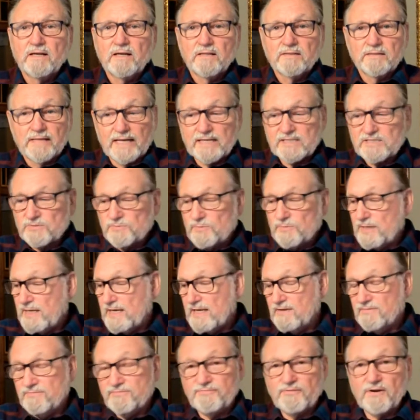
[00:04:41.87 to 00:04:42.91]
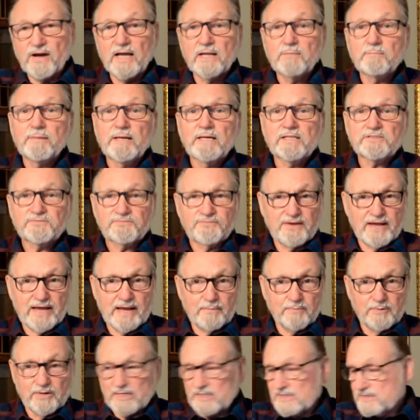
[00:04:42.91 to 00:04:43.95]
Next, we have fine mesh
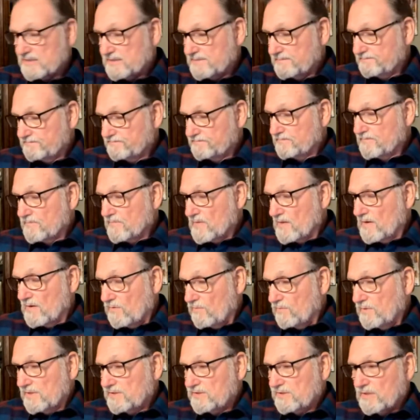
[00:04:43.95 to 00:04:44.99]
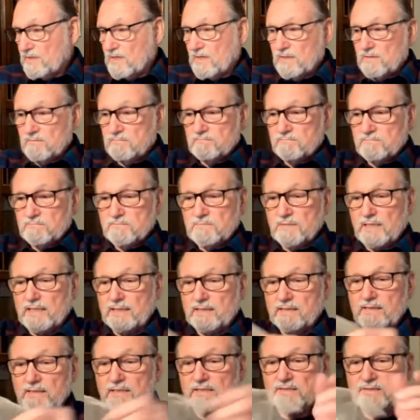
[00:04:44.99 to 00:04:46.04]
fabrics, which are like
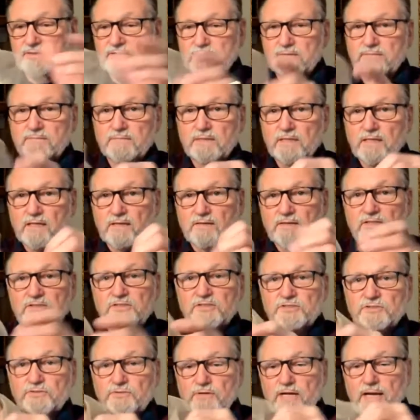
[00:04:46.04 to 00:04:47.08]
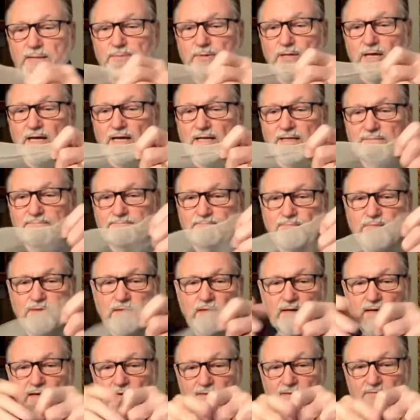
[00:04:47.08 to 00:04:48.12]
this. This is crepe line,
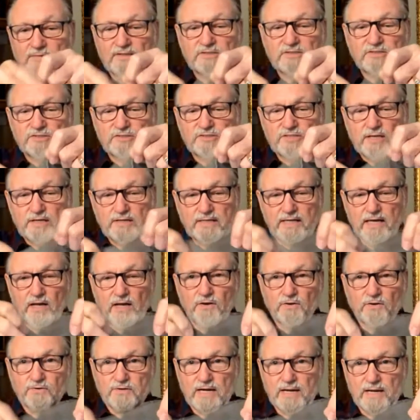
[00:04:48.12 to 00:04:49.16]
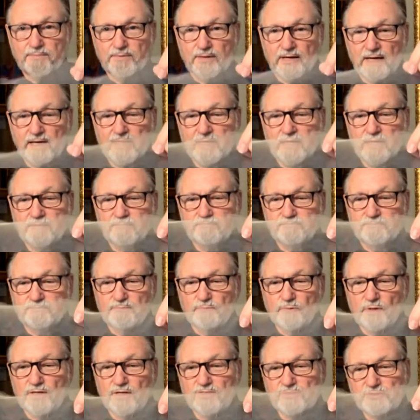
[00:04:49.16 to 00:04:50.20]
and this is their yellow crepe line. I
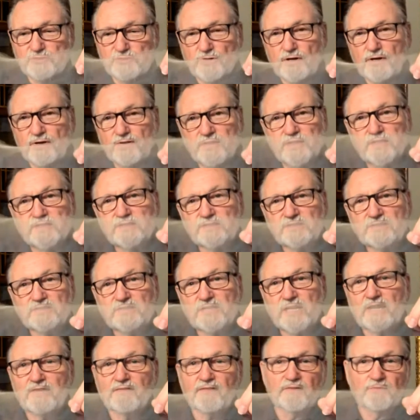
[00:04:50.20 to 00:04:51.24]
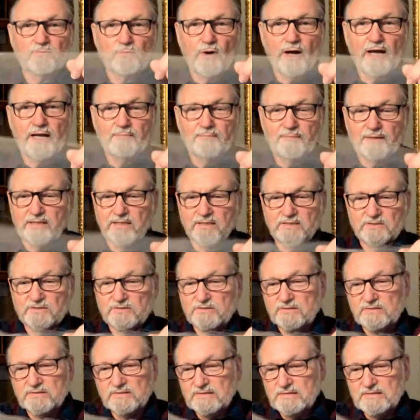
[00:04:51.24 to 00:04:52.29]
wanted to show you this instead of the white
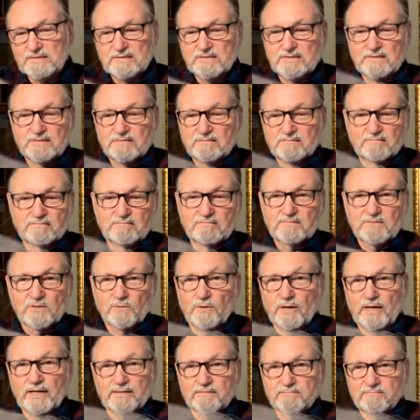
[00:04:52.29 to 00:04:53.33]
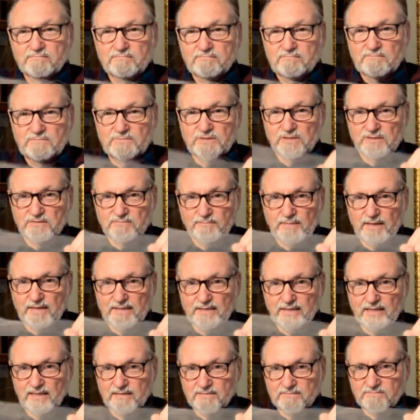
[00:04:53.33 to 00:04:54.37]
because the white just might
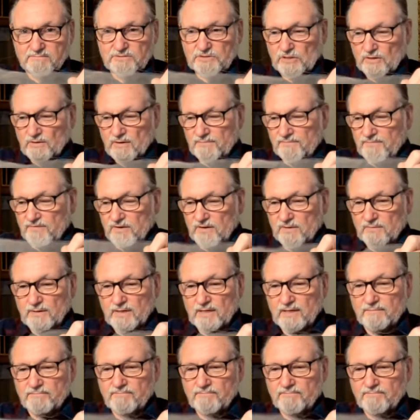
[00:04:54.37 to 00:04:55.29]
not show up very well.